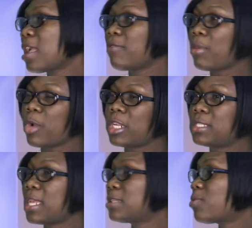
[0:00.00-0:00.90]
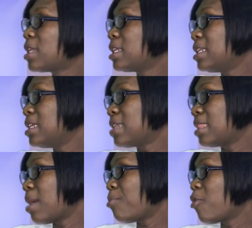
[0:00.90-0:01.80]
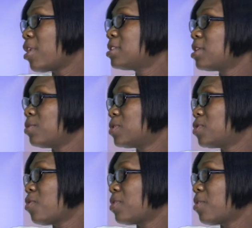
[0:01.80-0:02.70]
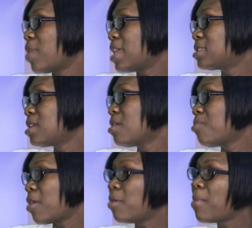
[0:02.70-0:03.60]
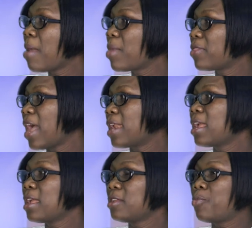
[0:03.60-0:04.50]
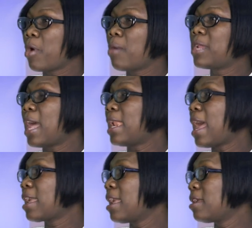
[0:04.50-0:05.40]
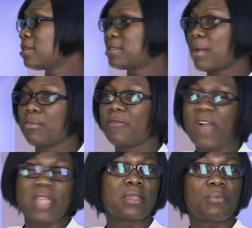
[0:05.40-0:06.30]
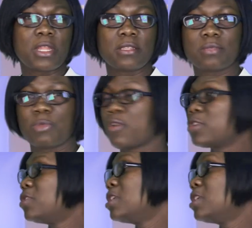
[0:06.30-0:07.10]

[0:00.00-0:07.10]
if the body takes what it needs at that point, it would store the rest. But remember that you probably are lacking some vitamins because you